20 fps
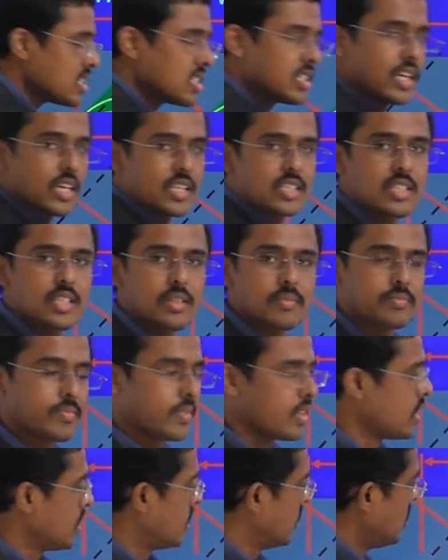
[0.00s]
is there, see,
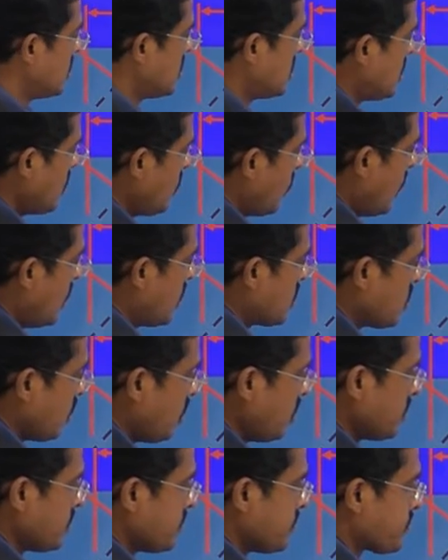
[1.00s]
this is the weld
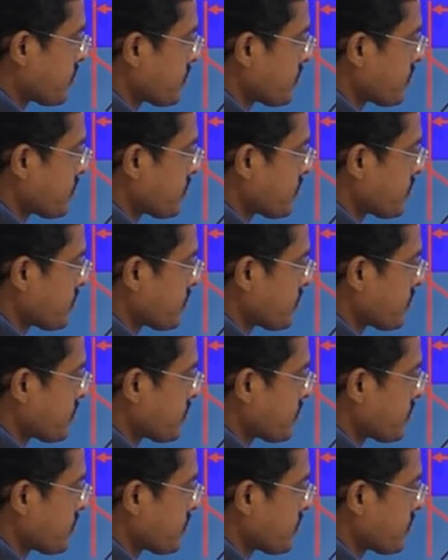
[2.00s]
zone